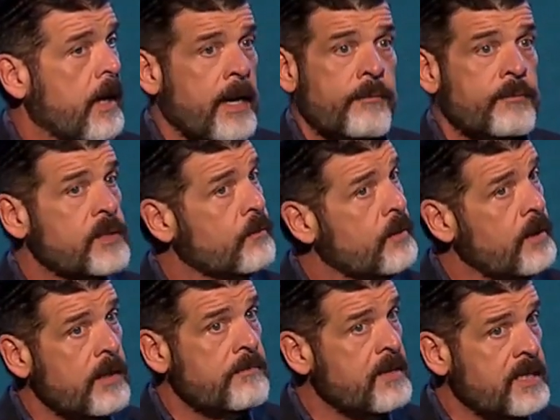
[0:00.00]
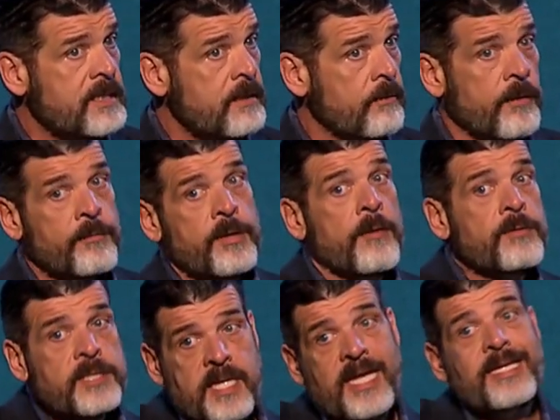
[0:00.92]
And it was a really big deal. It
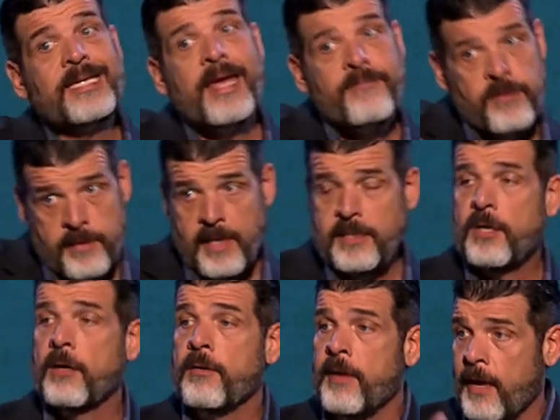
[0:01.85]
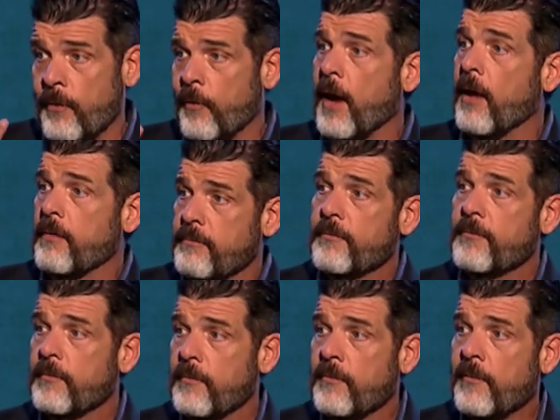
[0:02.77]
was King David that turned that around,
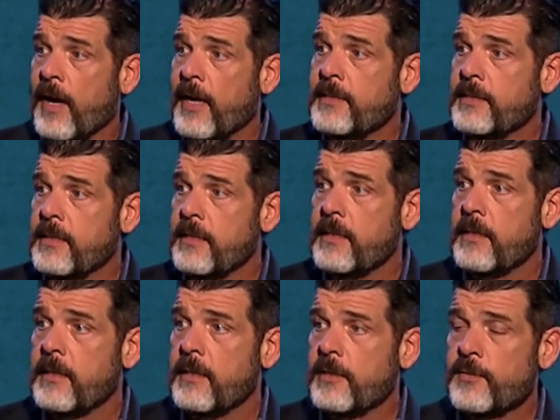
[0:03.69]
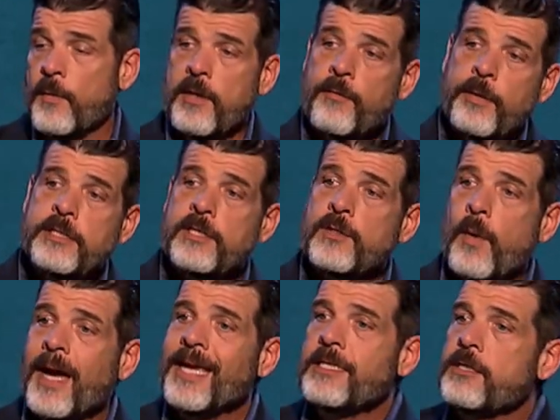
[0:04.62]
right? It's one of the reasons
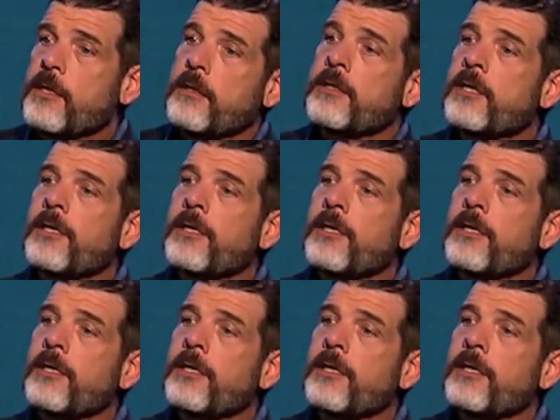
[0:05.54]
why he took